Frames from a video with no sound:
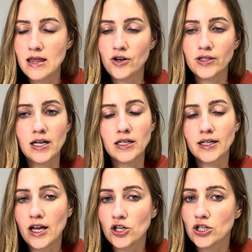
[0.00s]
there's an
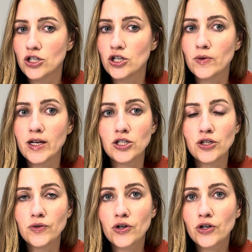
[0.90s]
indication to
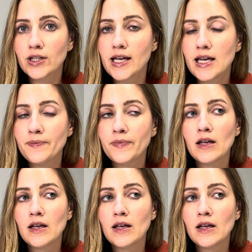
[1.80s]
induce early